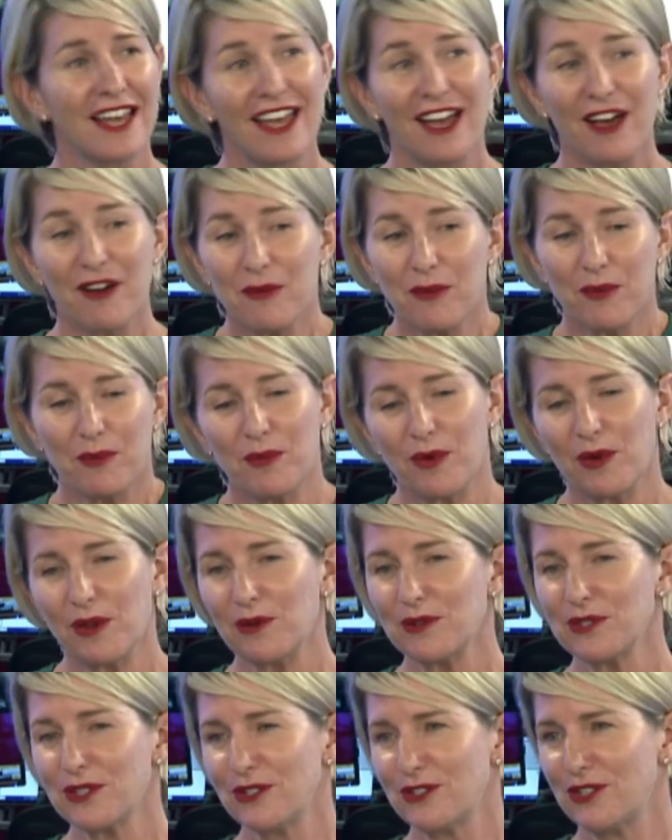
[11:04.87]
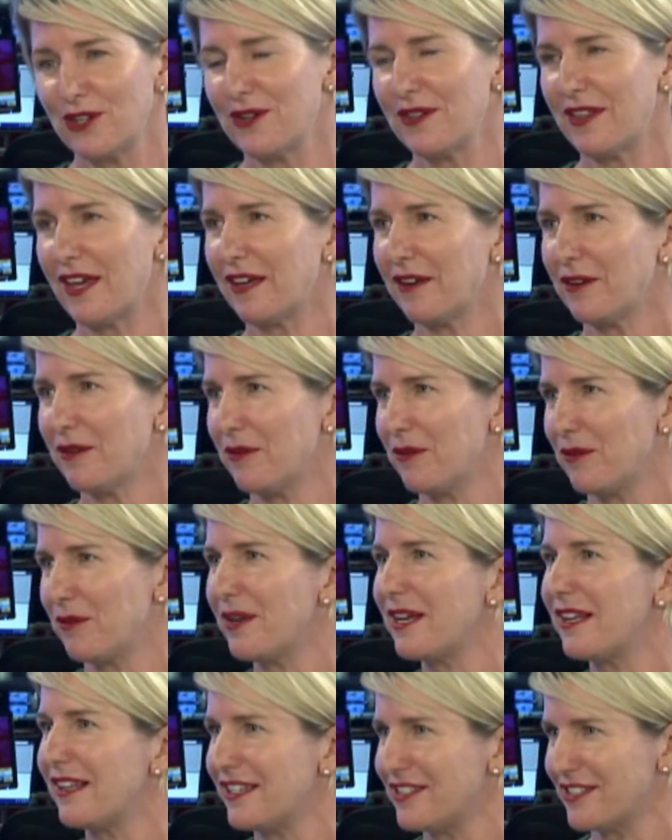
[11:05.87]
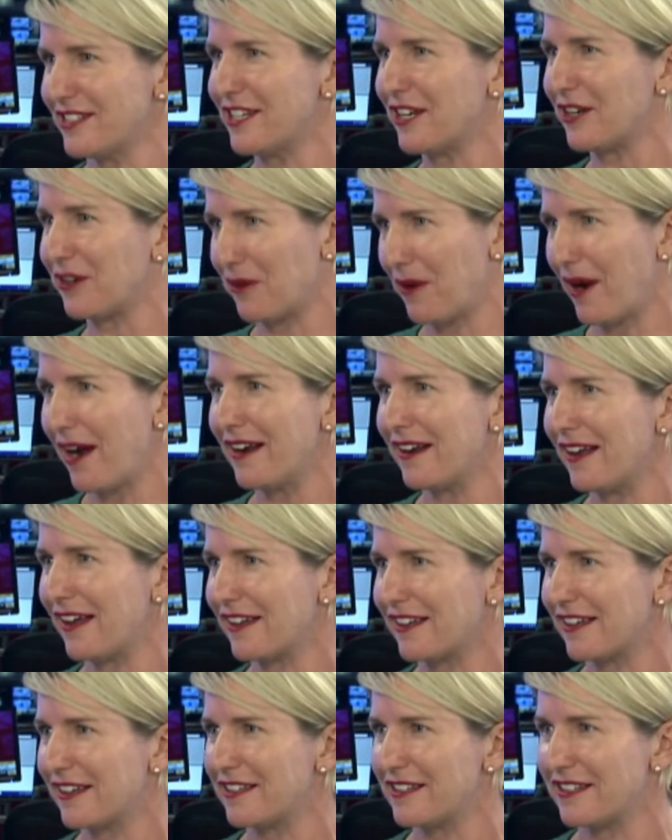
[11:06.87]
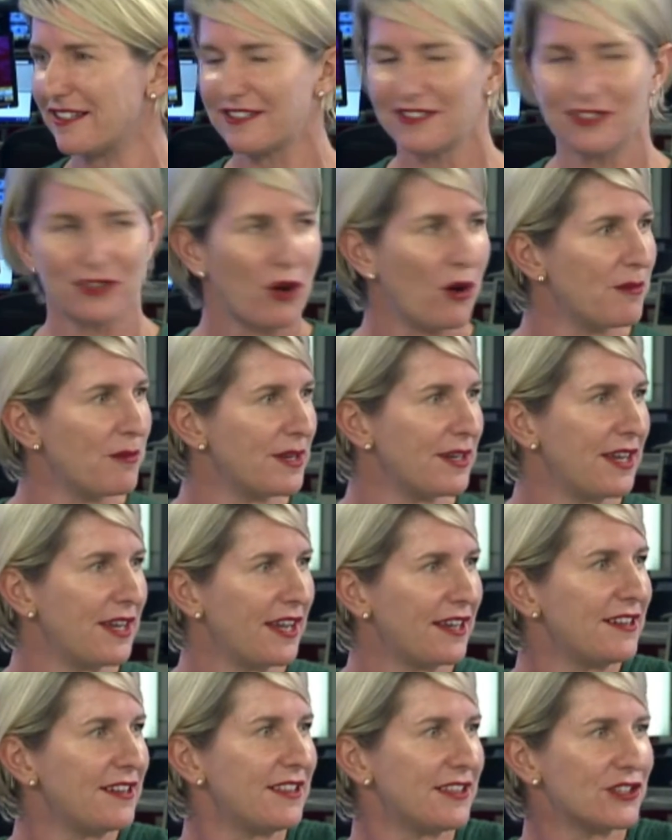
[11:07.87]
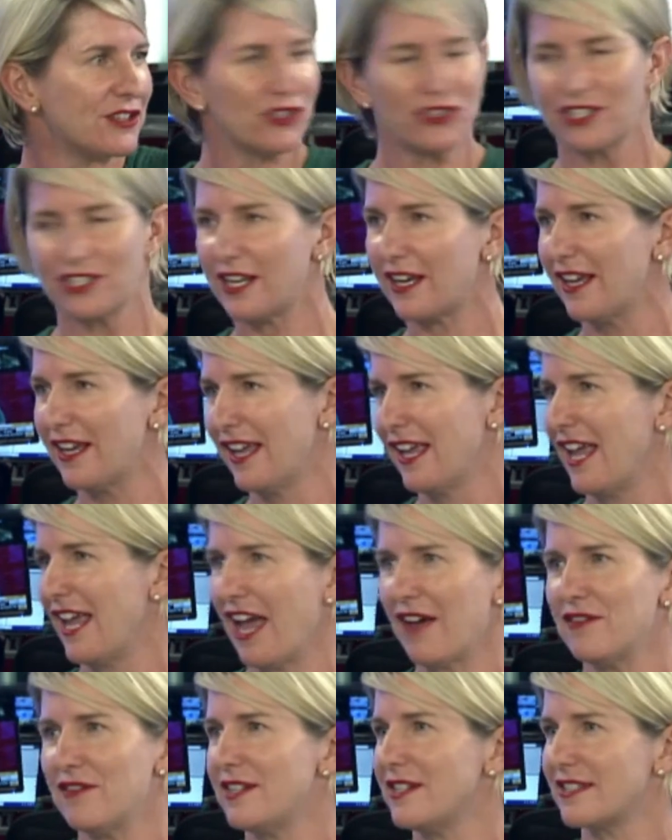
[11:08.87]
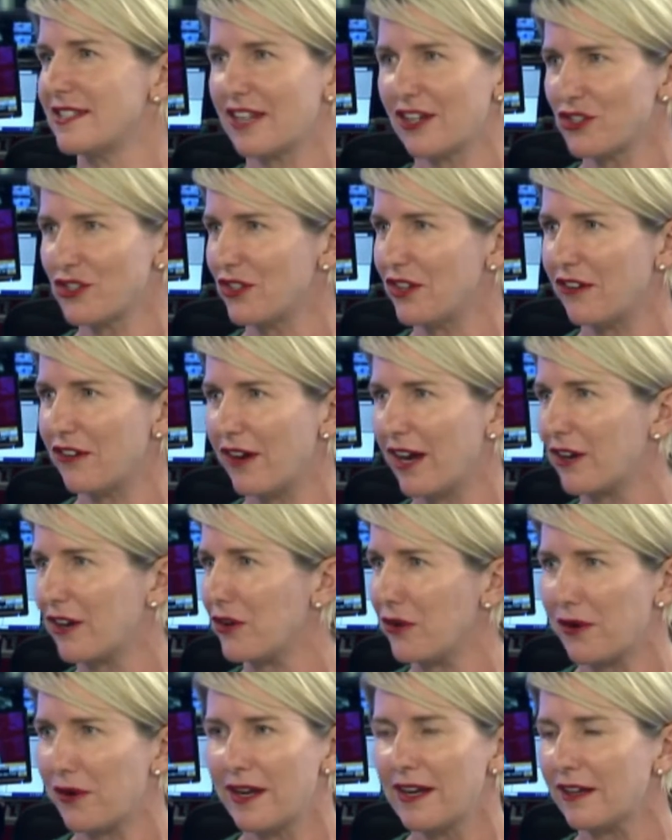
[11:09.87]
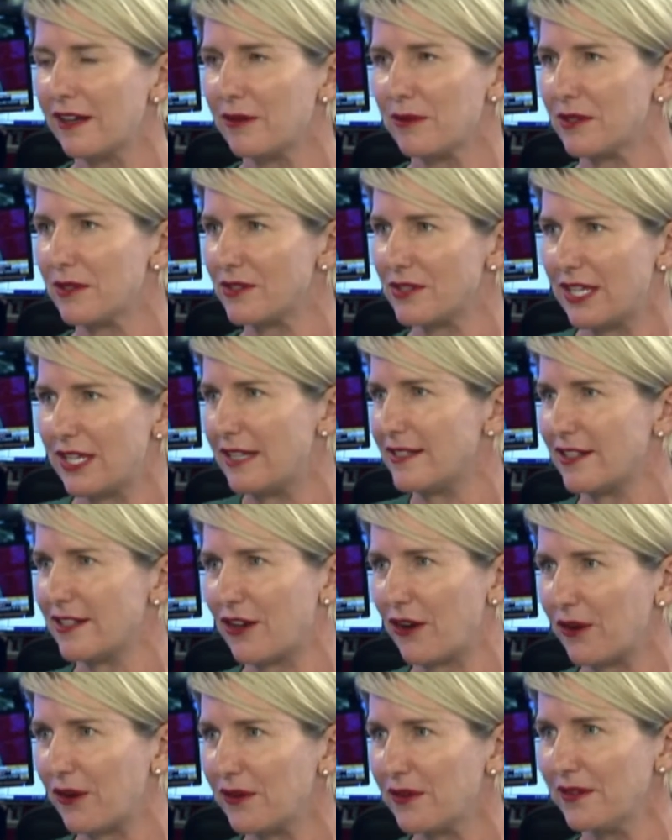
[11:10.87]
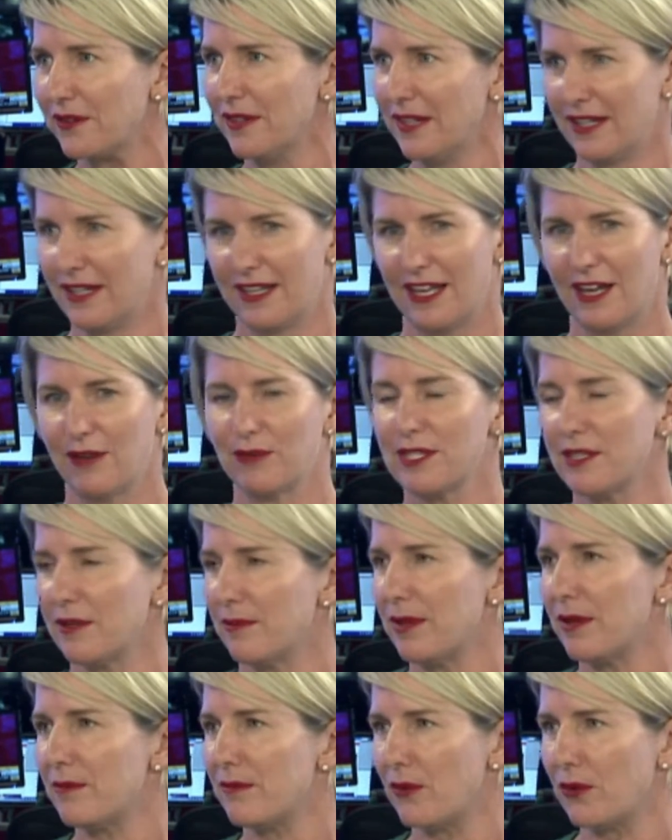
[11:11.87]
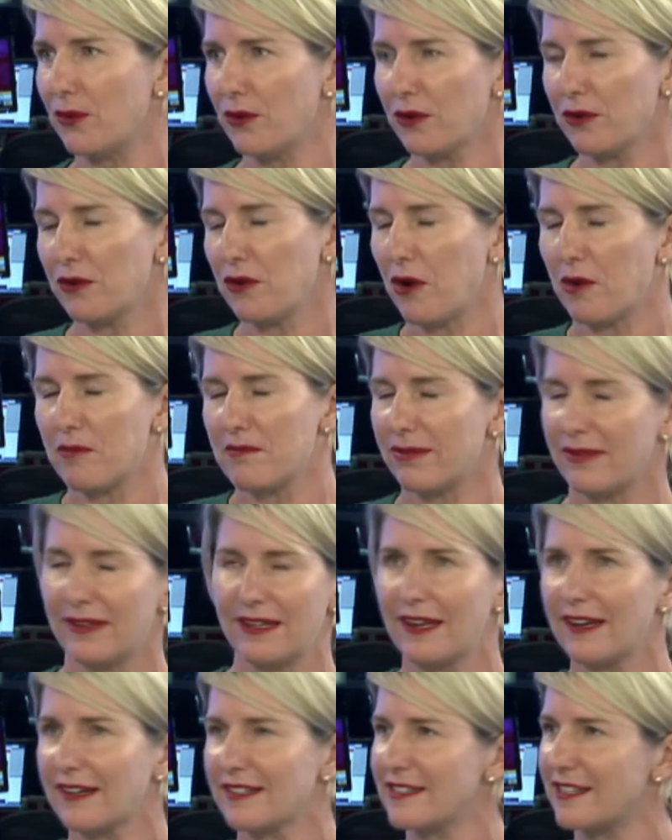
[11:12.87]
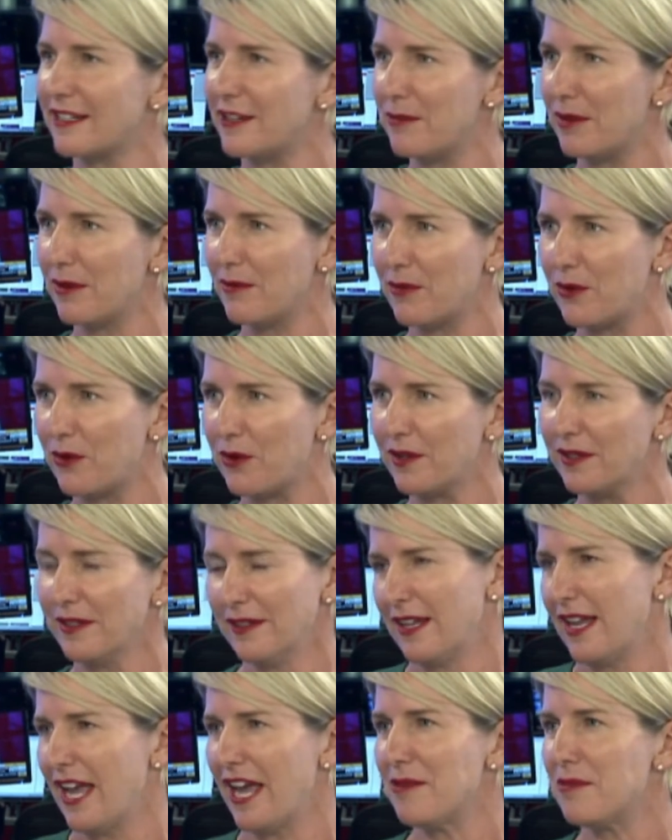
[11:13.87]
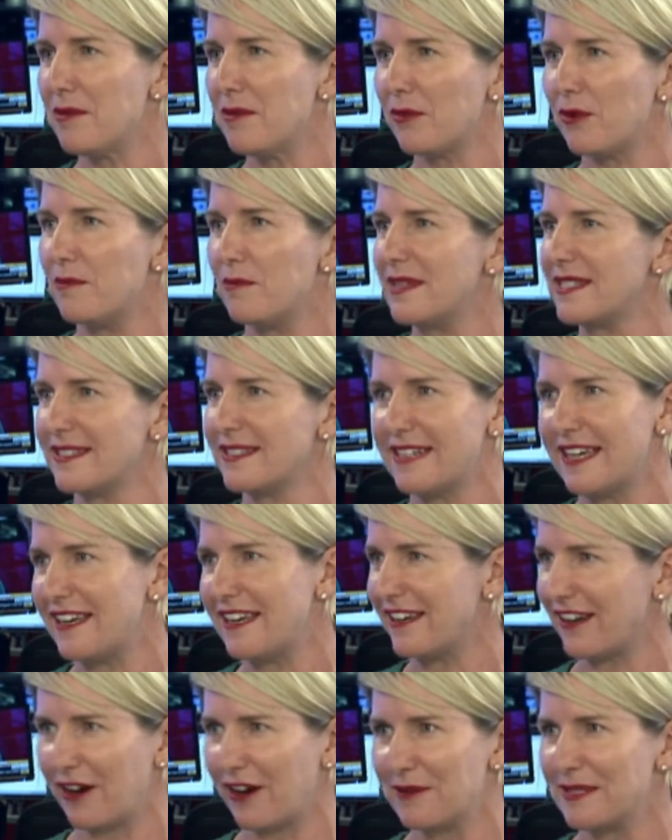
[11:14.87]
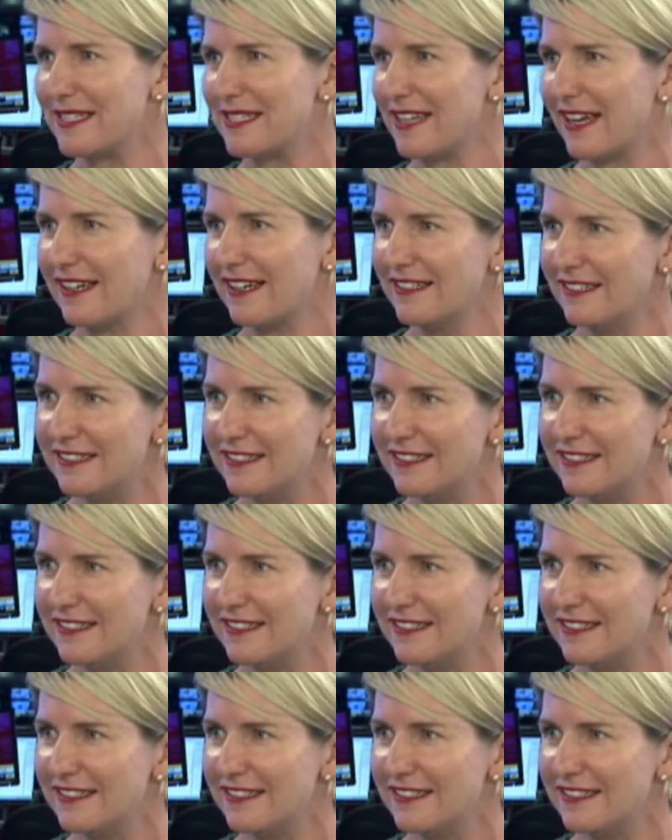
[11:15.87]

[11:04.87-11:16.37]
Well, also too, they're realistic, right? Like it's common English to have a discussion around credit, whereas years ago it was a bit more complex and had a bit more mystique, I would say.